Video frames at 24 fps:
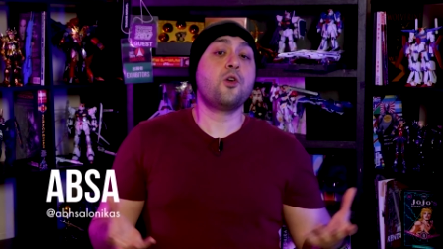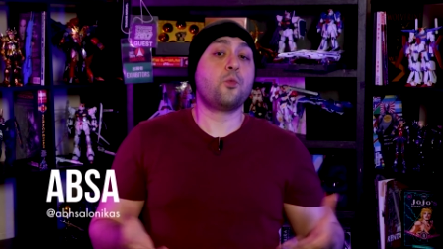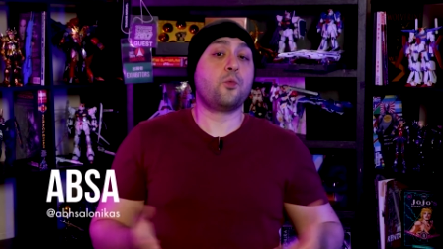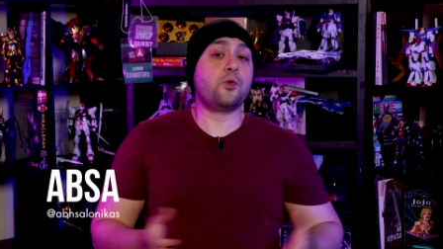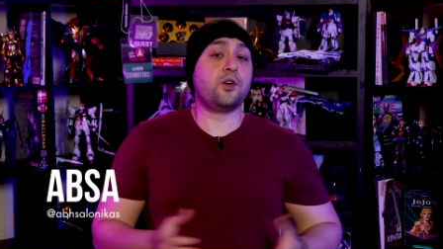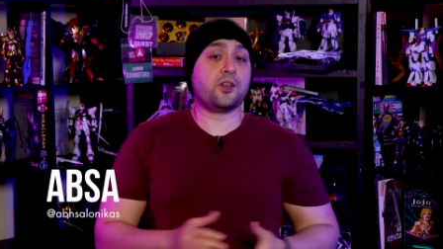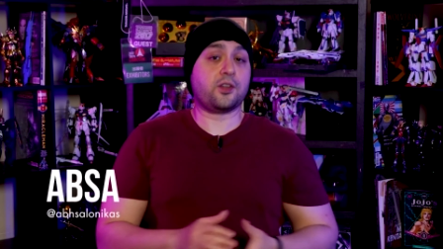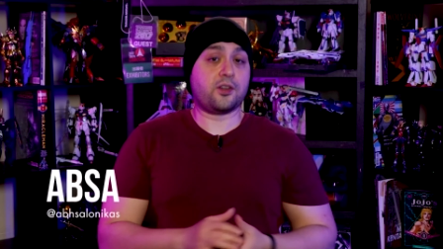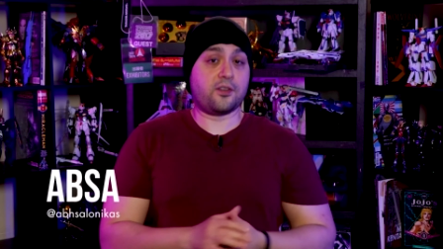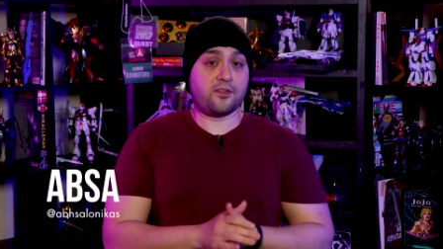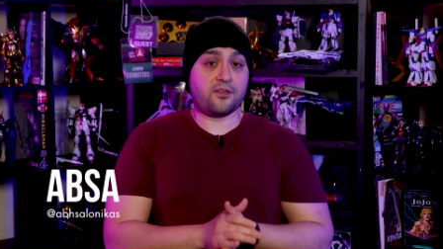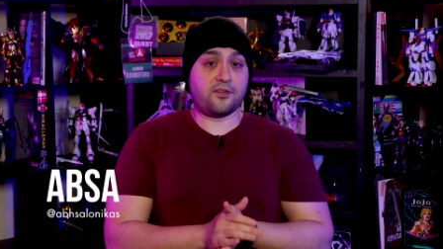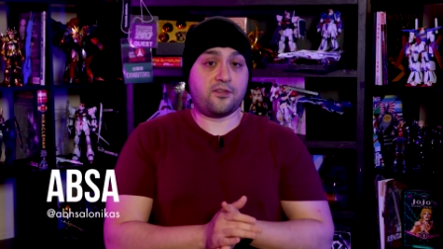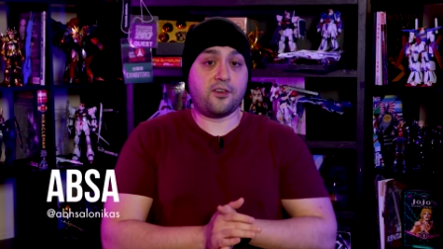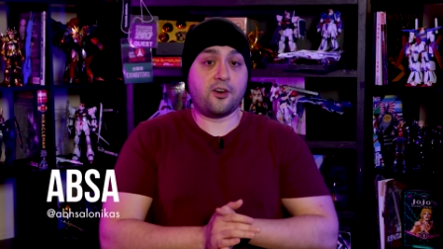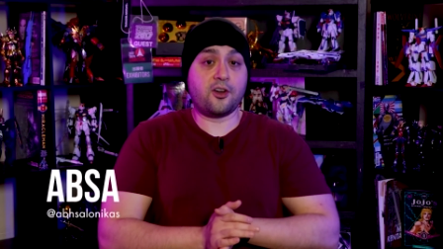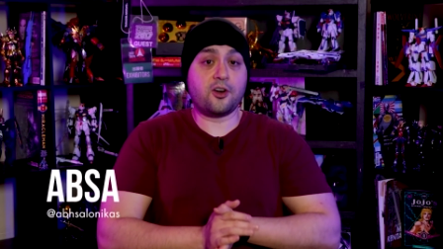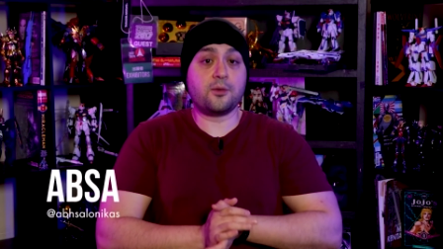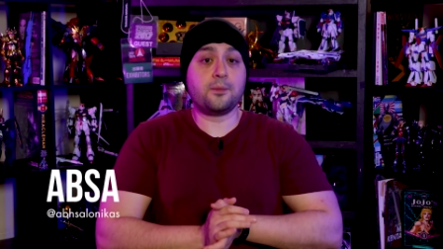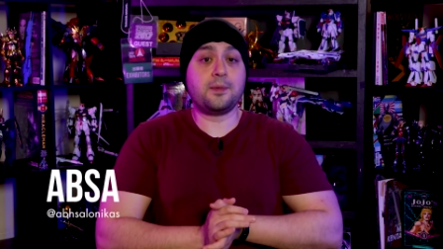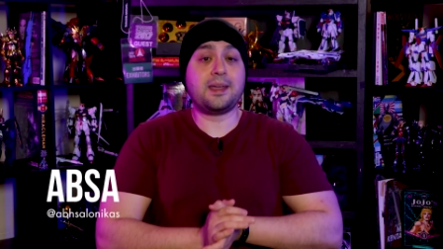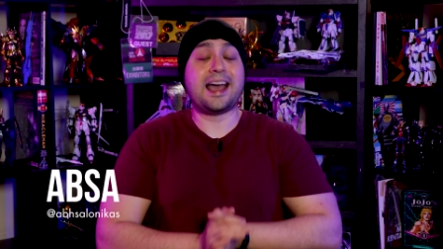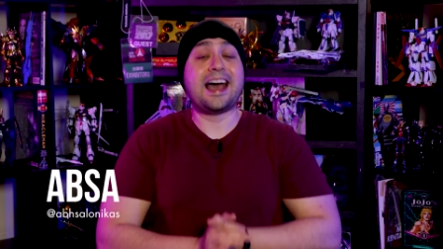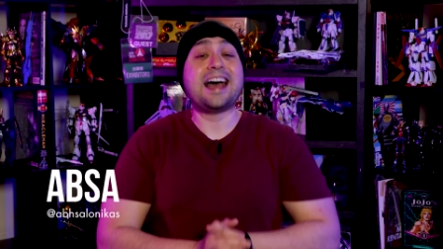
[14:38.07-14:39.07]
where you can
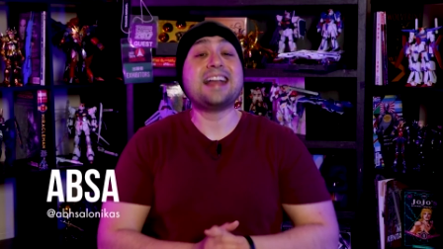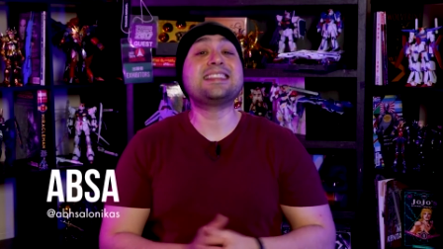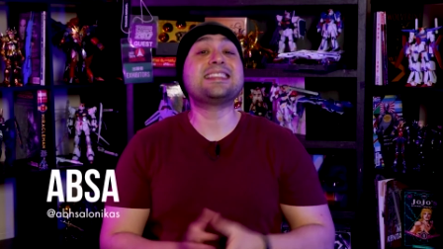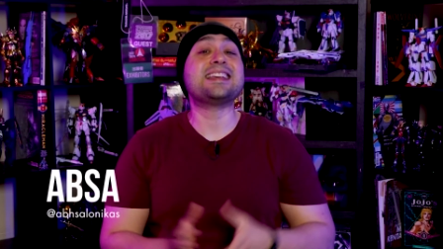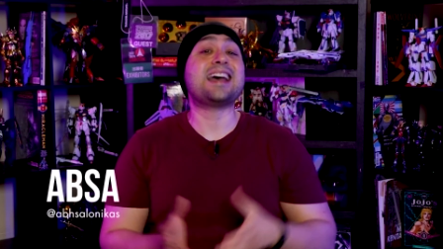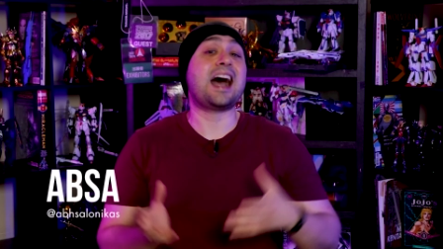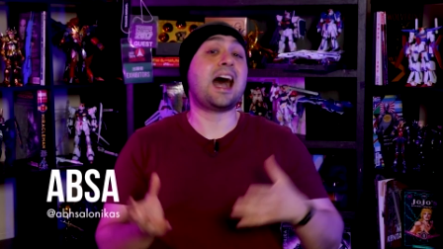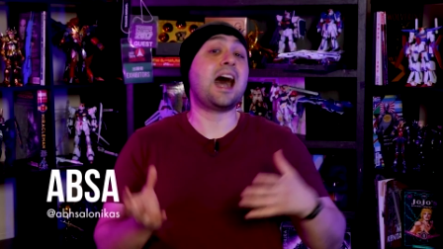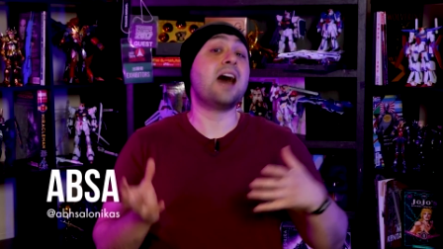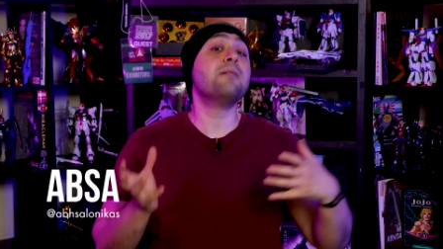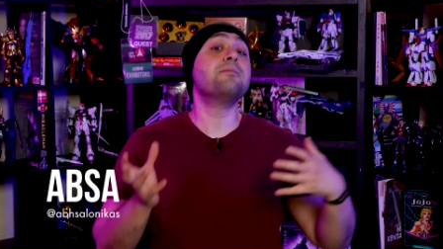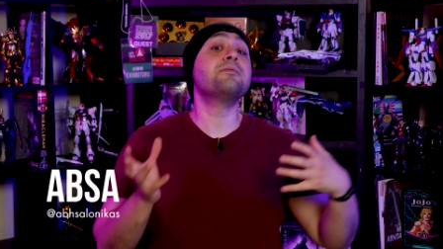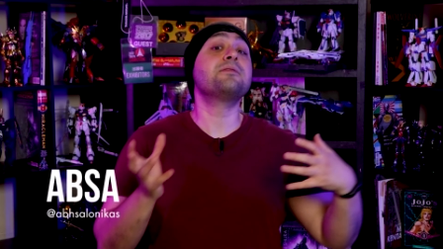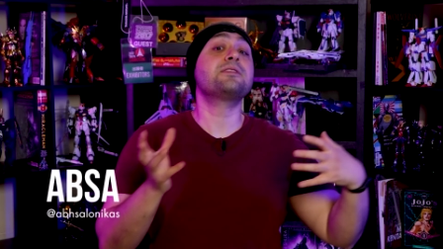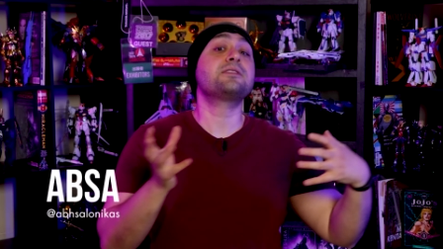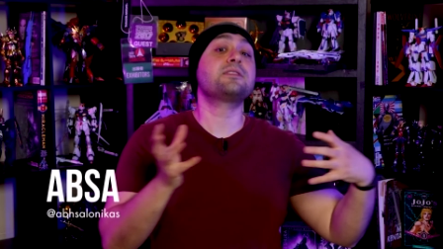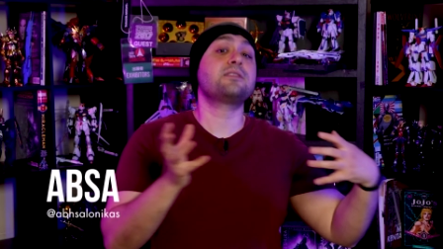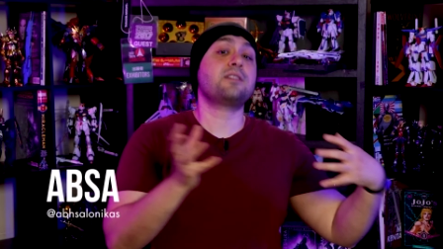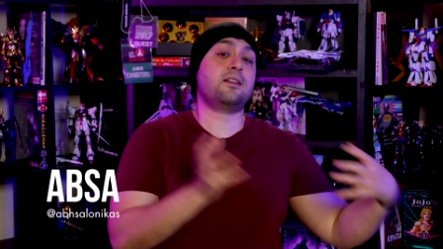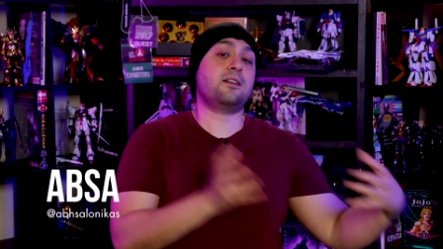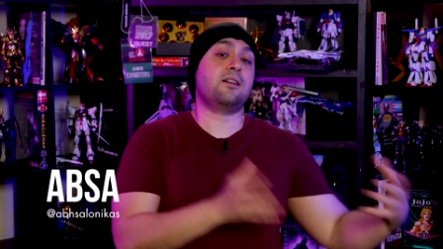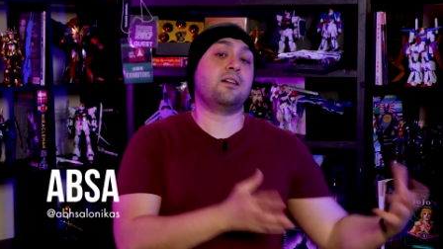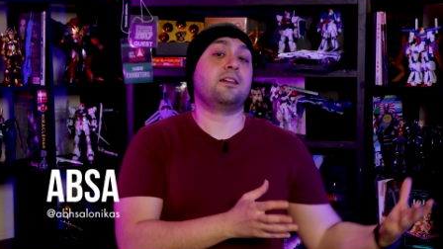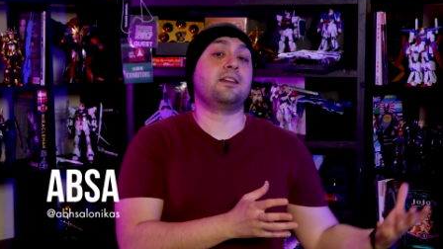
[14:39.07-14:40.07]
follow me at
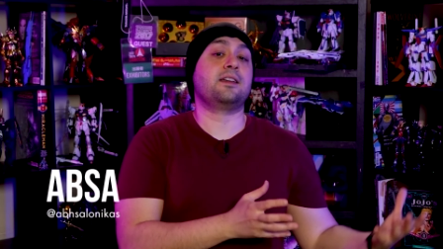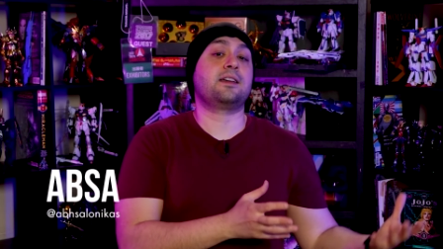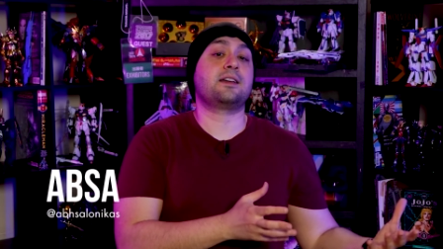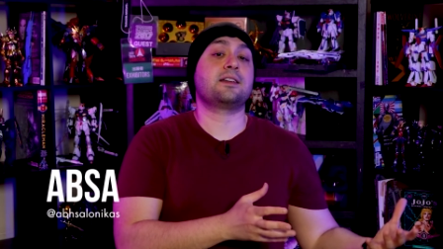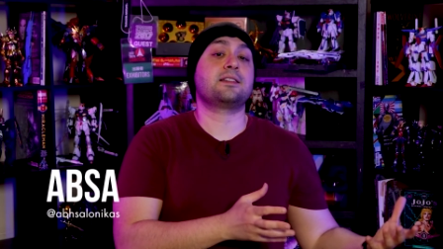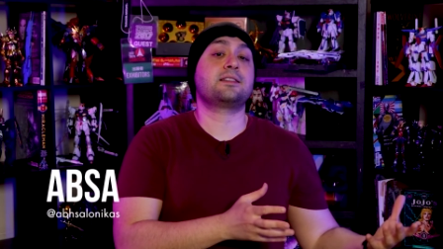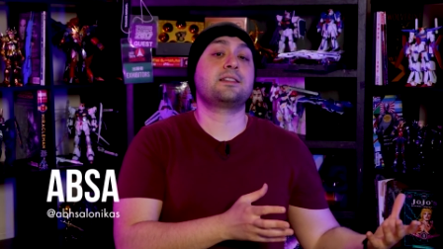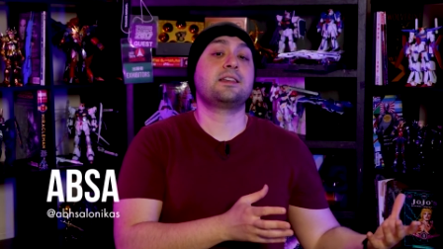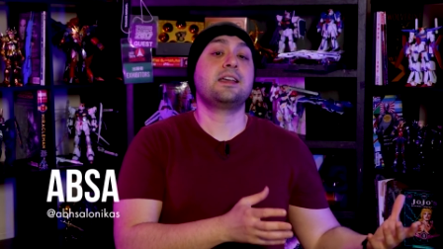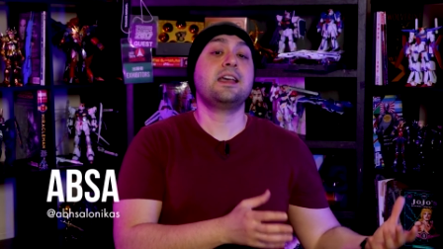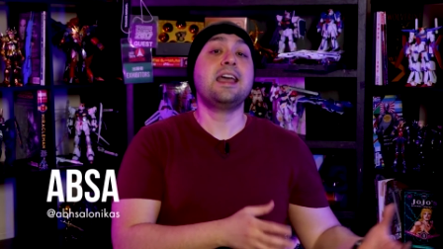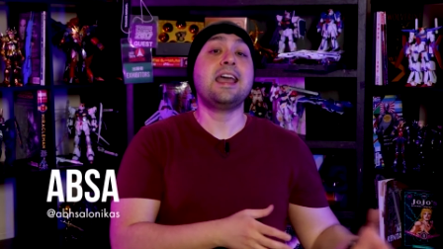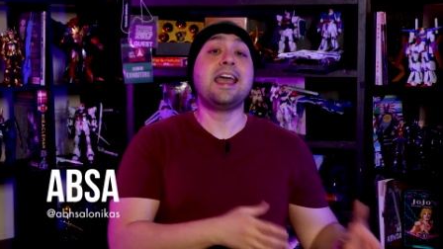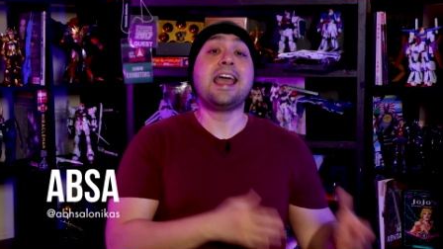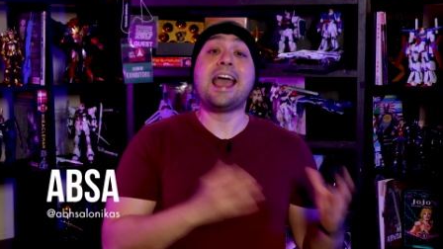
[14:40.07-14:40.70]
Absalonikas,